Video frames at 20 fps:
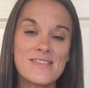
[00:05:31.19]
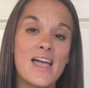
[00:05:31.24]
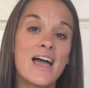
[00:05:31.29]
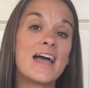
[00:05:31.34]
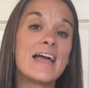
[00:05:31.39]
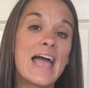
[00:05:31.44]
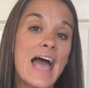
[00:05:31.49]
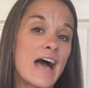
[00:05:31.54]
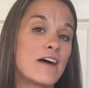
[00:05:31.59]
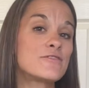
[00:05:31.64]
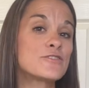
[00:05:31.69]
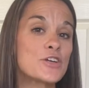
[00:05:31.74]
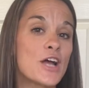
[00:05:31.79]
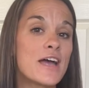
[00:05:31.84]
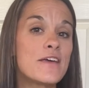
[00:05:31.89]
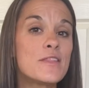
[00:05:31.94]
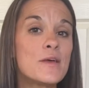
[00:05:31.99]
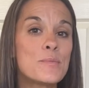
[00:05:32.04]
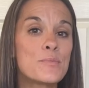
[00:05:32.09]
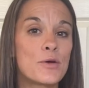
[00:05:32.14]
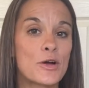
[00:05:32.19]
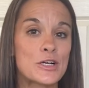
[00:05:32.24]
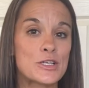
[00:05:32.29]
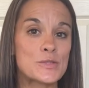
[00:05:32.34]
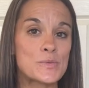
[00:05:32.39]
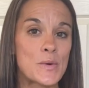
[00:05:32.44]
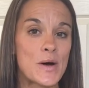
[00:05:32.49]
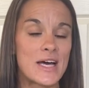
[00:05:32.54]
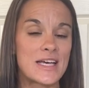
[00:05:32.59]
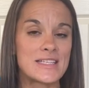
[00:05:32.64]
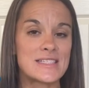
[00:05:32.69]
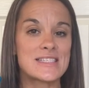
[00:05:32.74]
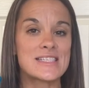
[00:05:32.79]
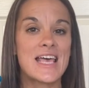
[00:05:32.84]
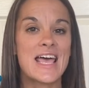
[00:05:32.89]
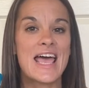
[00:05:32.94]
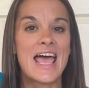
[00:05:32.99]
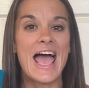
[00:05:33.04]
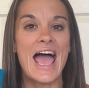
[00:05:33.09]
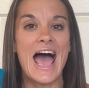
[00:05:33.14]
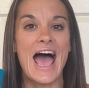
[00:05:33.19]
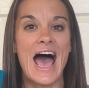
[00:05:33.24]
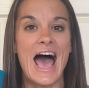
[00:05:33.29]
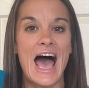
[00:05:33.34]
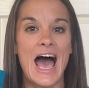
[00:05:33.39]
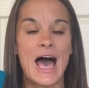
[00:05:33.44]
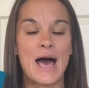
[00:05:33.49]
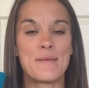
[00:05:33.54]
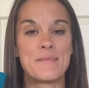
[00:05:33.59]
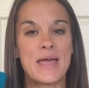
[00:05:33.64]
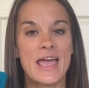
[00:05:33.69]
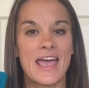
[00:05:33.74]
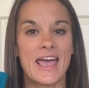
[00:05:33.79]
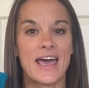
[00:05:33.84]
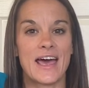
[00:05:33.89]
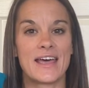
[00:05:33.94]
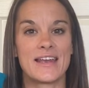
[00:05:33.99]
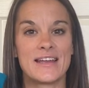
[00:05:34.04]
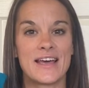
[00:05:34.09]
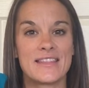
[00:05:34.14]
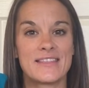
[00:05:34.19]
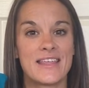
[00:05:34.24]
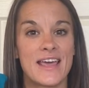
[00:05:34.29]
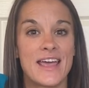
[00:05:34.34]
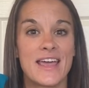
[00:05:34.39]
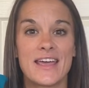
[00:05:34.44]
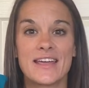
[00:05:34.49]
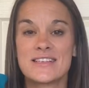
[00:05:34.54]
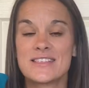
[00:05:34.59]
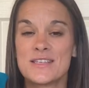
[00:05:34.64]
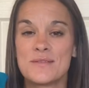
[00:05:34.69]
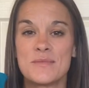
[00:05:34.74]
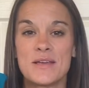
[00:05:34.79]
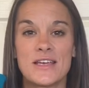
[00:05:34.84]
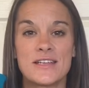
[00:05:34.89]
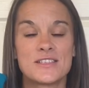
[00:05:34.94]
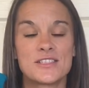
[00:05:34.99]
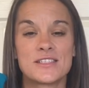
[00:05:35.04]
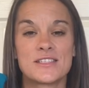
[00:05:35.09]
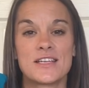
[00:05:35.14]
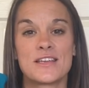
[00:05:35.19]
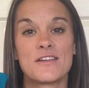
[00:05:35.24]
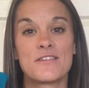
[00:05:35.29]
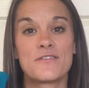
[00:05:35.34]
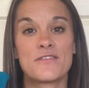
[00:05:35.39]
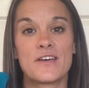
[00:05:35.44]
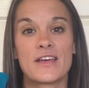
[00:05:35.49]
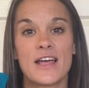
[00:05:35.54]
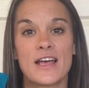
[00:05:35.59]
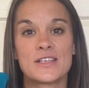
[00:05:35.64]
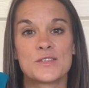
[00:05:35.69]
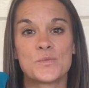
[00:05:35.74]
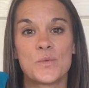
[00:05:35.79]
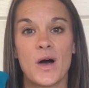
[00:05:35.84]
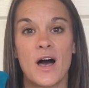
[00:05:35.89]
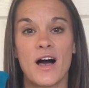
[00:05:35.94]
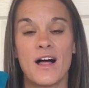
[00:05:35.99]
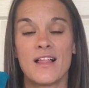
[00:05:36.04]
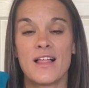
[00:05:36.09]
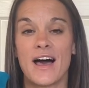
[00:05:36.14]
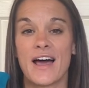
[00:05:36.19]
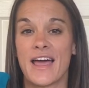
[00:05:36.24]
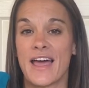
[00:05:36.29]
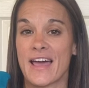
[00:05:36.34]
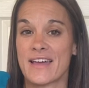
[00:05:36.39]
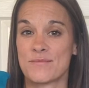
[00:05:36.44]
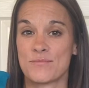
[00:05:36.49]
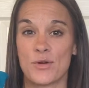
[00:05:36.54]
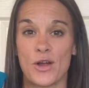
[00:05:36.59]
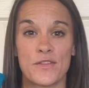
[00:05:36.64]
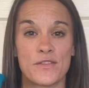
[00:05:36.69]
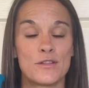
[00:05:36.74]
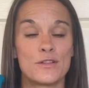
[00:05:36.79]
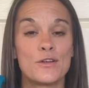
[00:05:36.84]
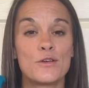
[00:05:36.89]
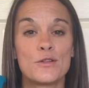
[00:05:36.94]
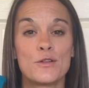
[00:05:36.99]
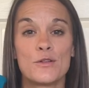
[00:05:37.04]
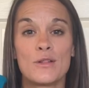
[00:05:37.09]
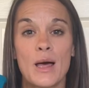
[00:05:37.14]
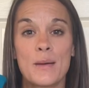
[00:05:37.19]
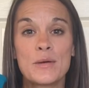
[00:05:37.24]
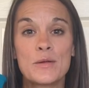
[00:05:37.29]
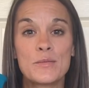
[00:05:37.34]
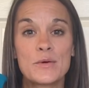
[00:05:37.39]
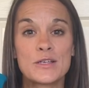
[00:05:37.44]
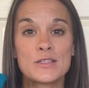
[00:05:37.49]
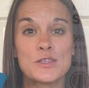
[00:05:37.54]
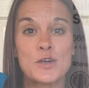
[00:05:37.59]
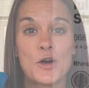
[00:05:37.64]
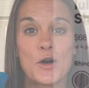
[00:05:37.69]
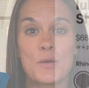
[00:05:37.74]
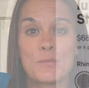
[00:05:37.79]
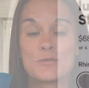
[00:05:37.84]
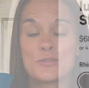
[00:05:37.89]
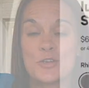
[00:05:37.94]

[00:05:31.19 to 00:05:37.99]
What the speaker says: I have tried the Brooks ones and they to me just didn't fit as well. I brought the Lululemon ones home,